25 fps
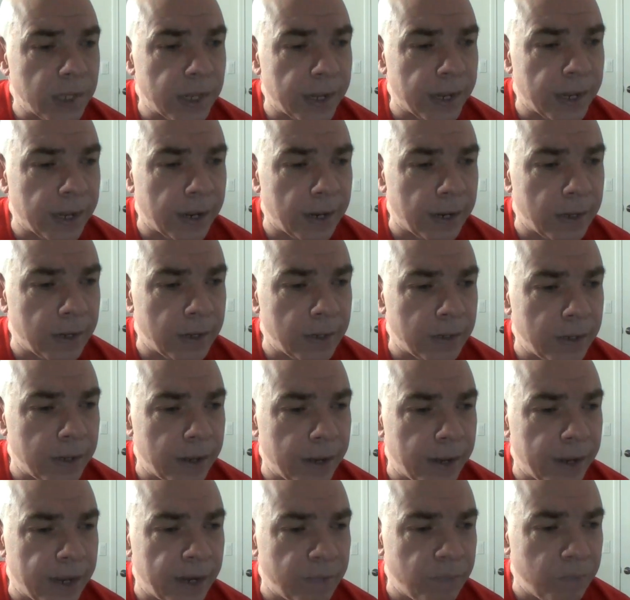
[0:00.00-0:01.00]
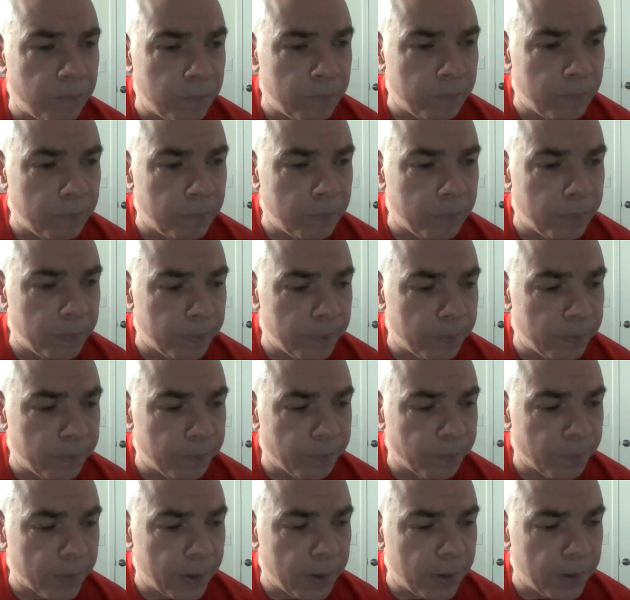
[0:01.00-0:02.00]
And the
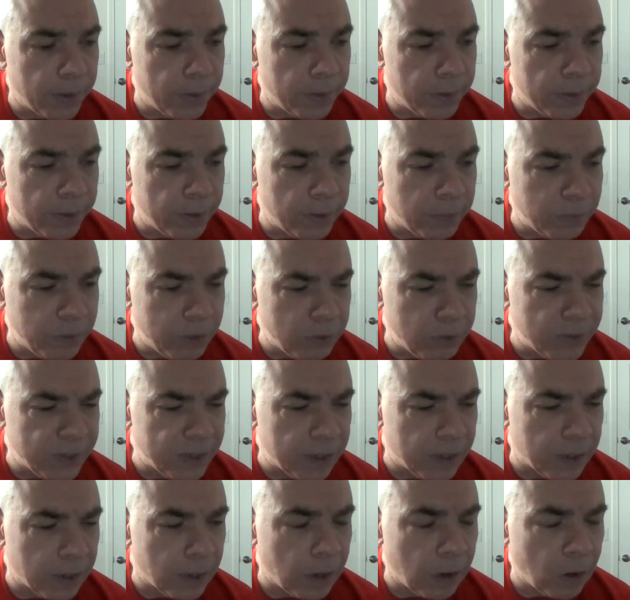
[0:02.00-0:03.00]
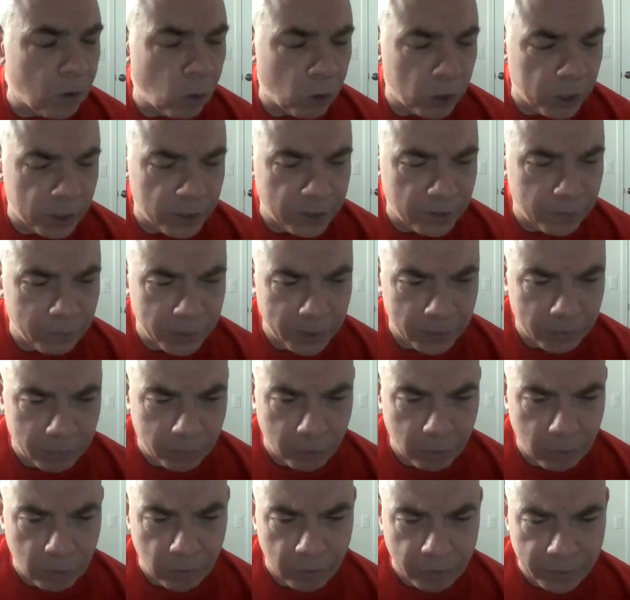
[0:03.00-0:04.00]
music, according to
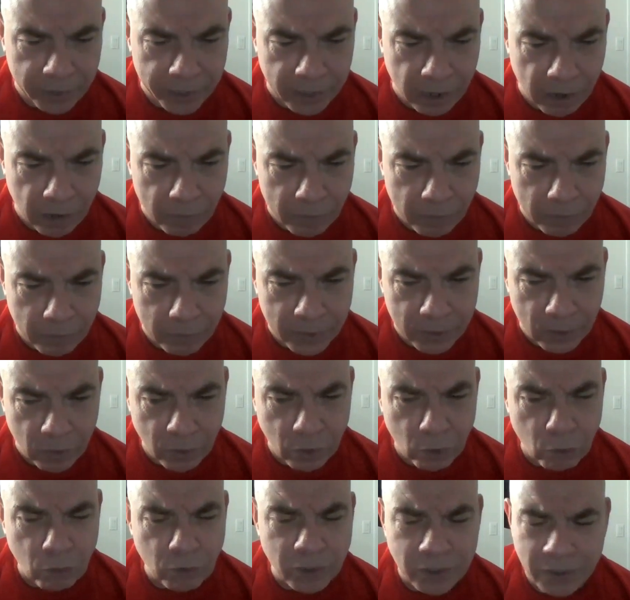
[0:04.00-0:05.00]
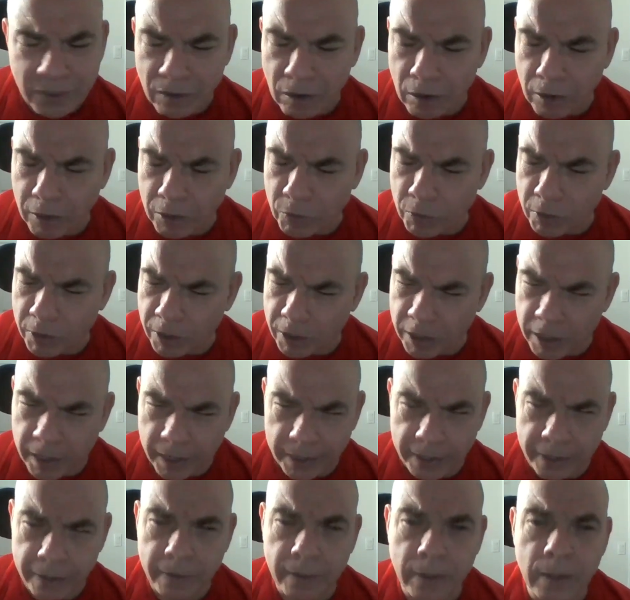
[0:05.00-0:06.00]
people on the albums, although the songs were
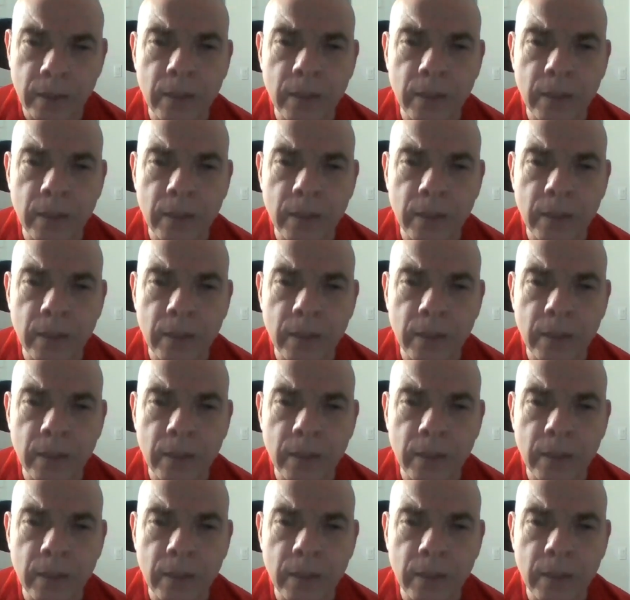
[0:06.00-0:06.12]
good,